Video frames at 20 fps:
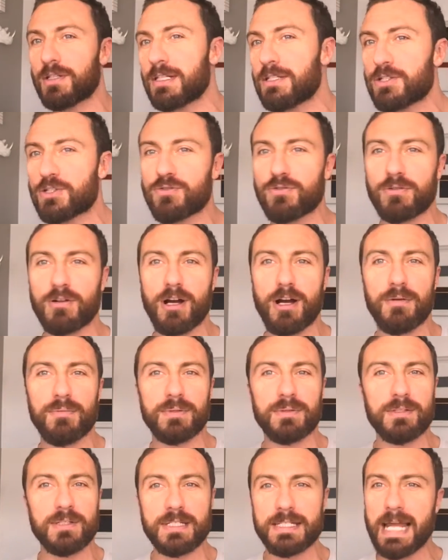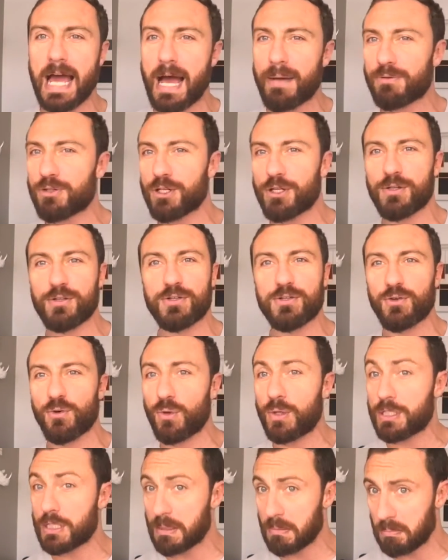Instagram and Snapchat
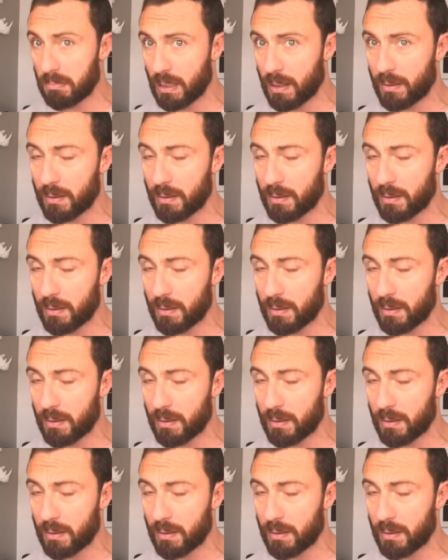stories and blah,